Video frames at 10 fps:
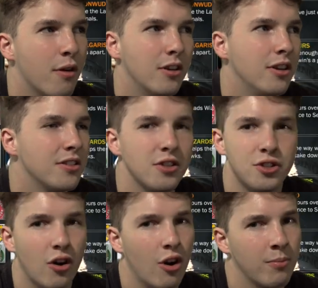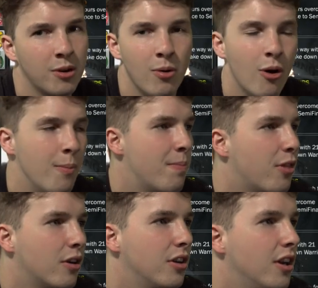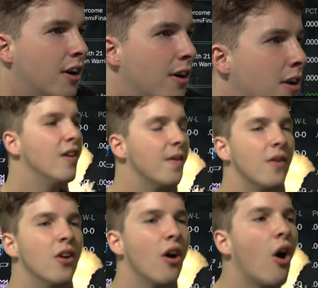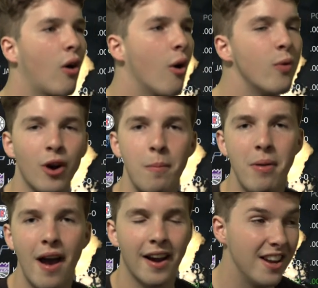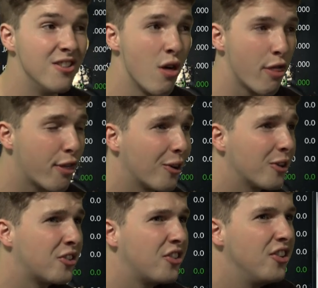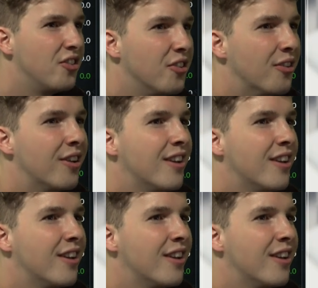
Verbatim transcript: 3rd year's a charm. Come on, 3rd year. Alright, we are back in the 3rd season.